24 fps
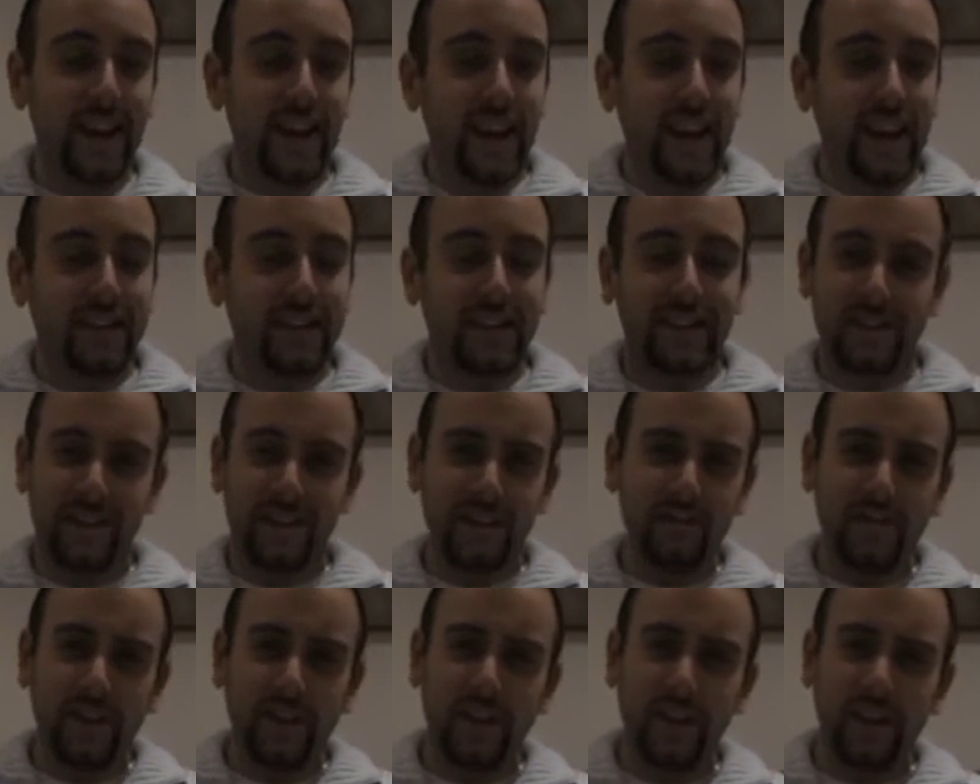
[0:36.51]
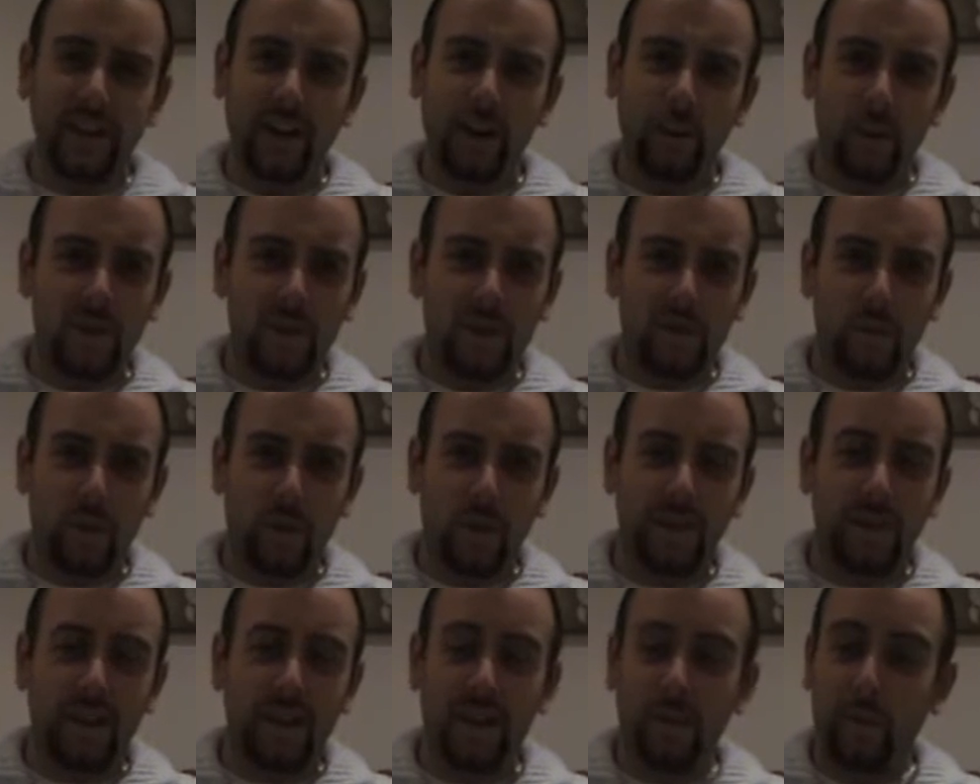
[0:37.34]
and I didn't really know which
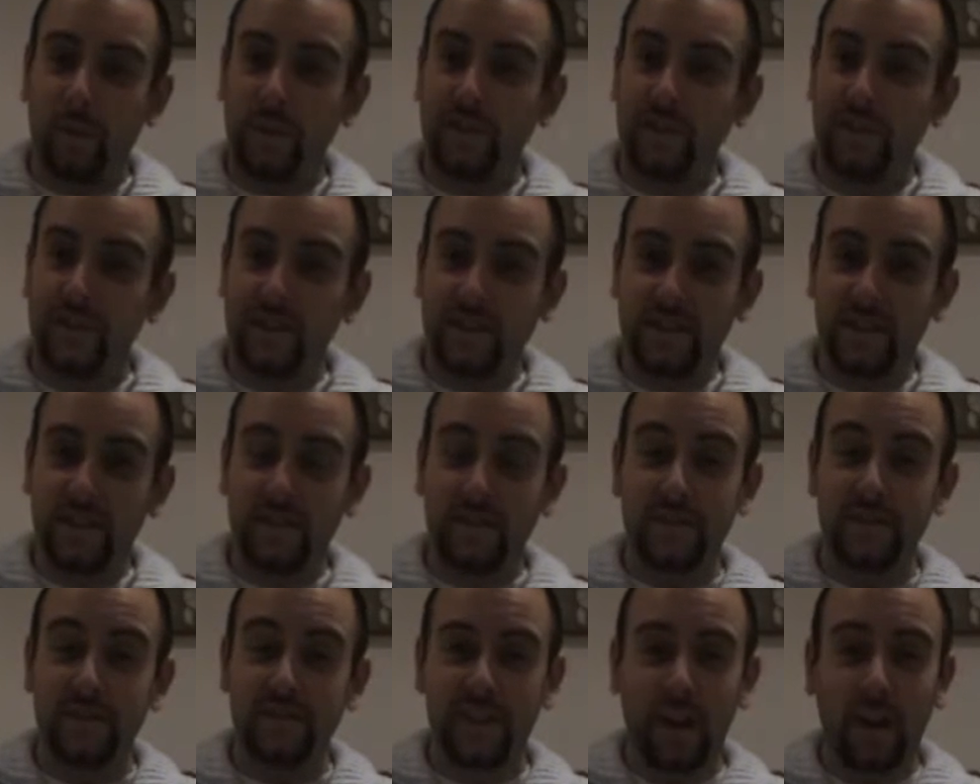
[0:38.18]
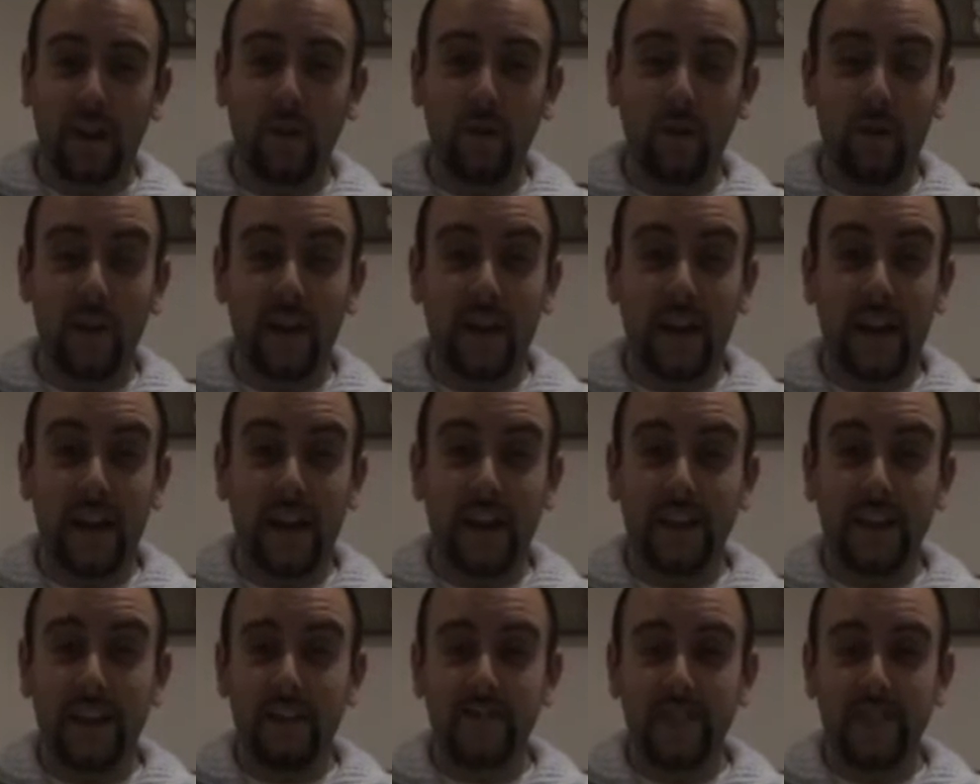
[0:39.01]
one I wanted to do, so I
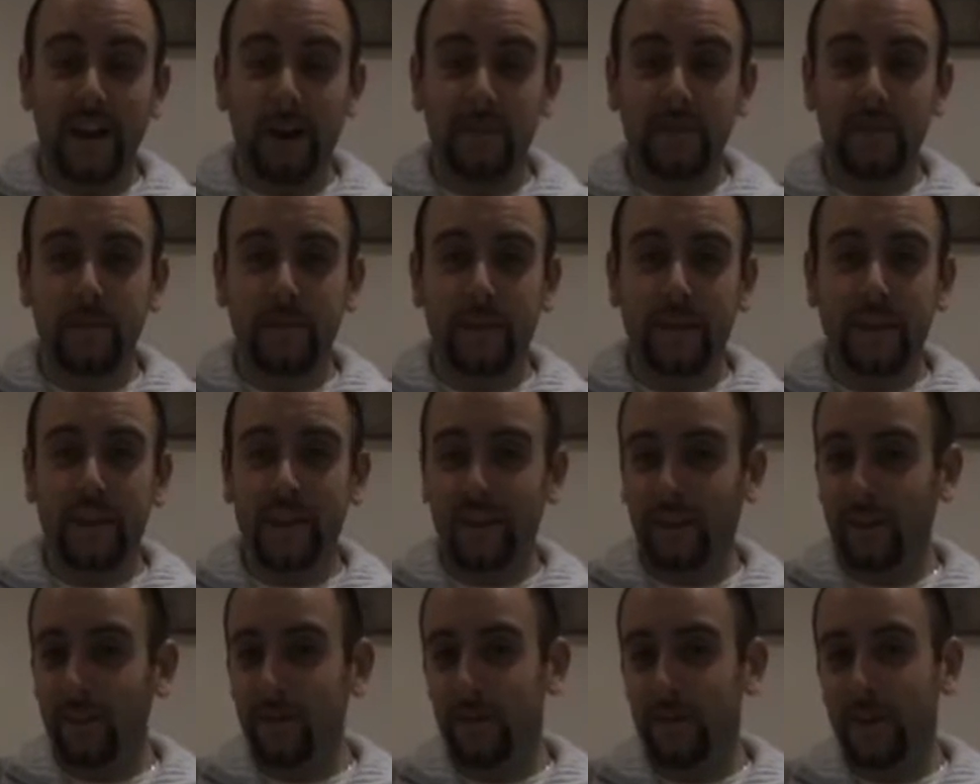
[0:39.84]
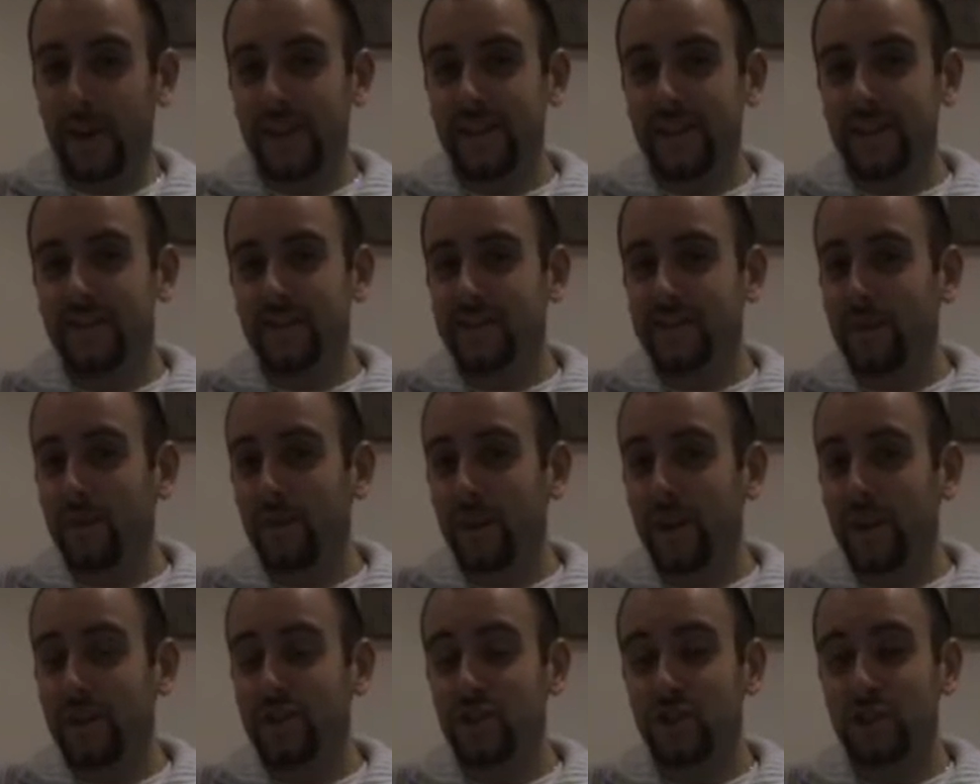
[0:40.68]
left it up to my girlfriend
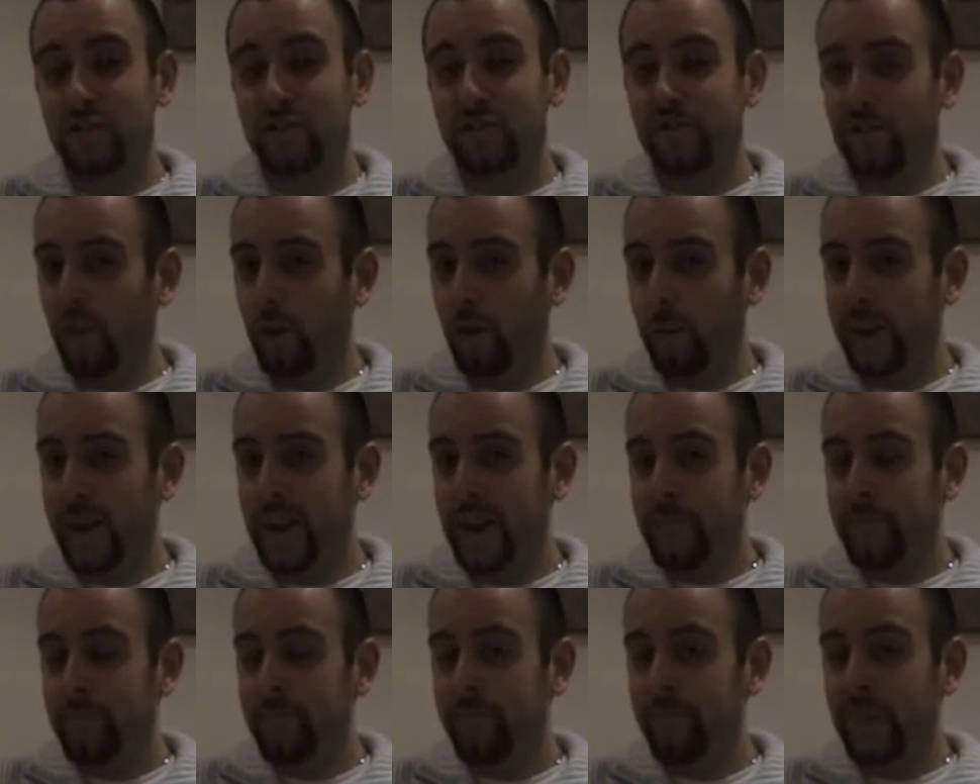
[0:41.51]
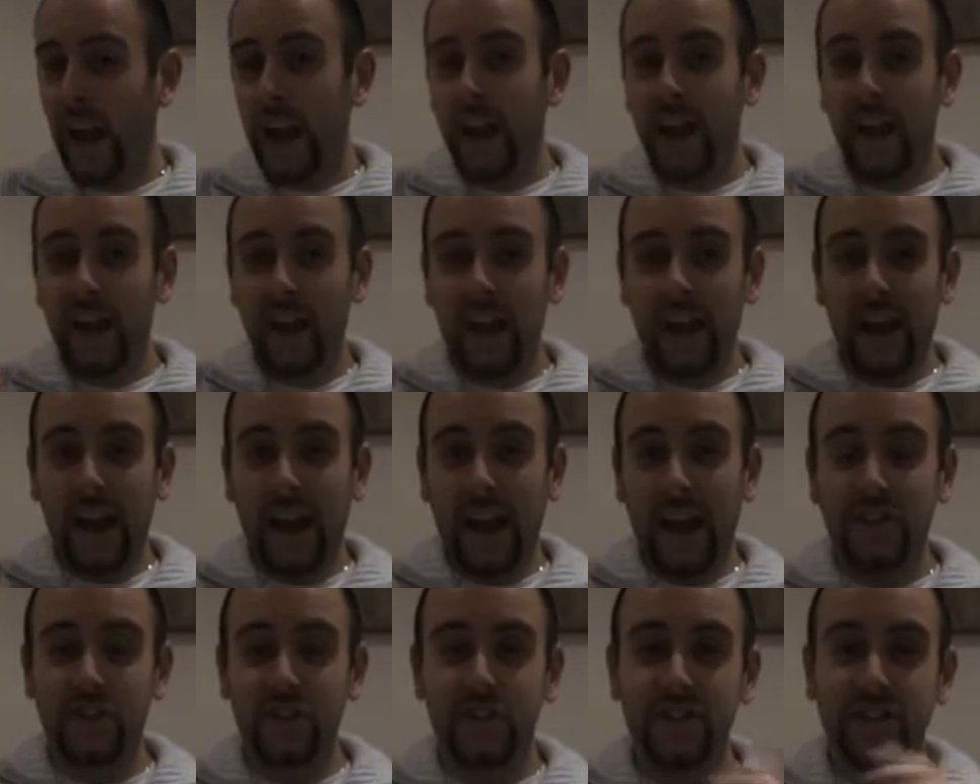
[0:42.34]
to choose for me,
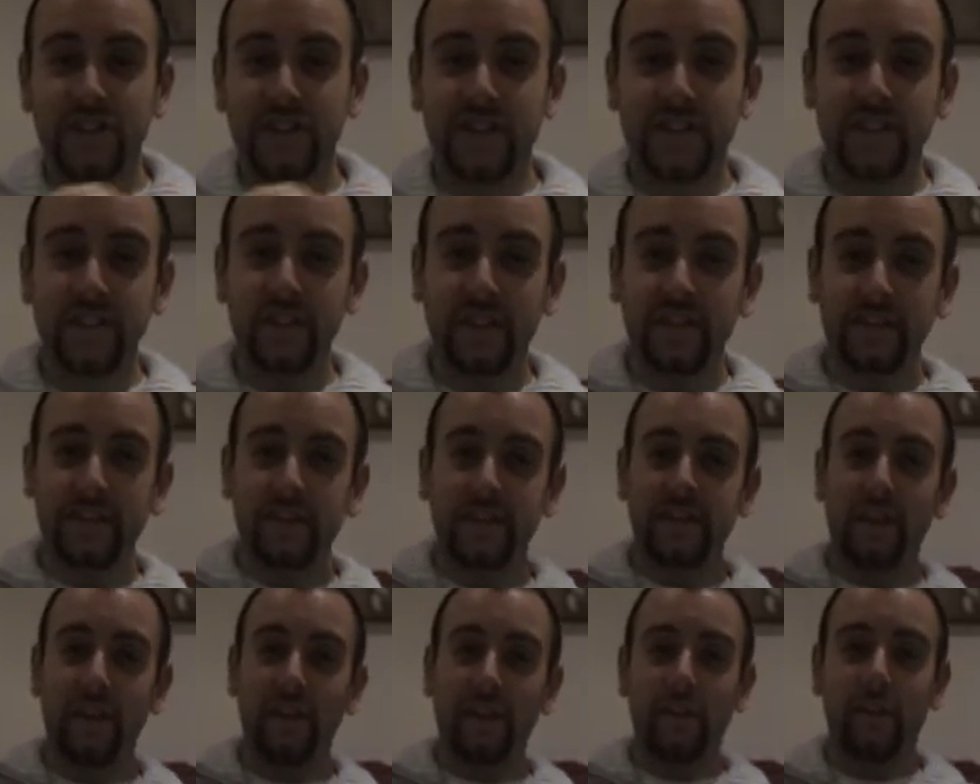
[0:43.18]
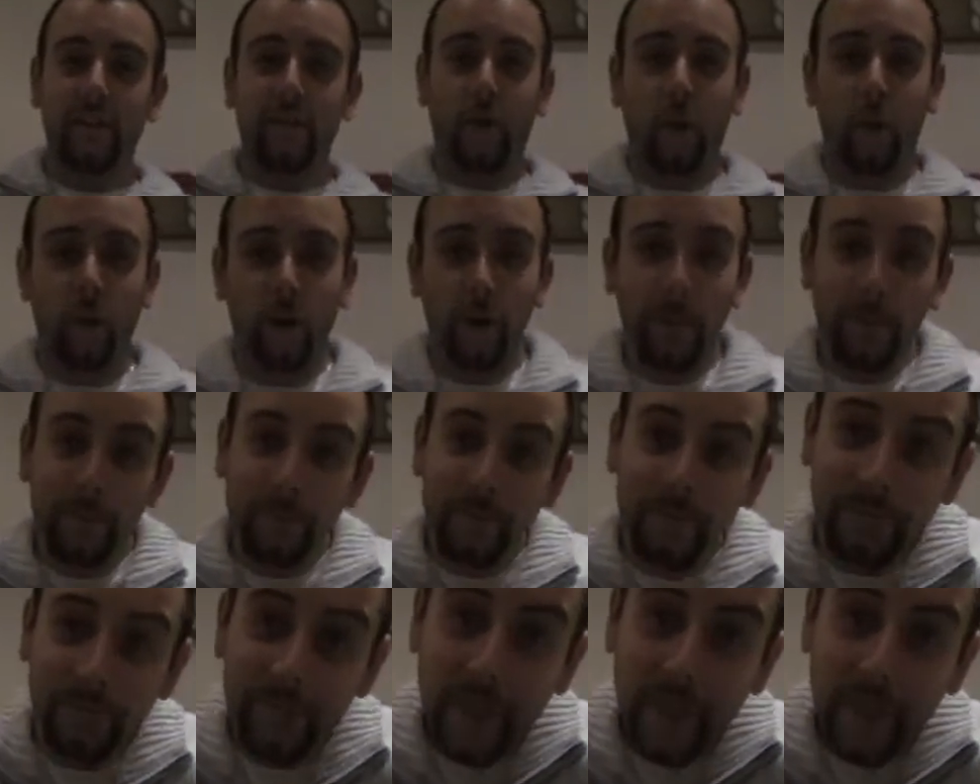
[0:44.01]
and she's decided to go for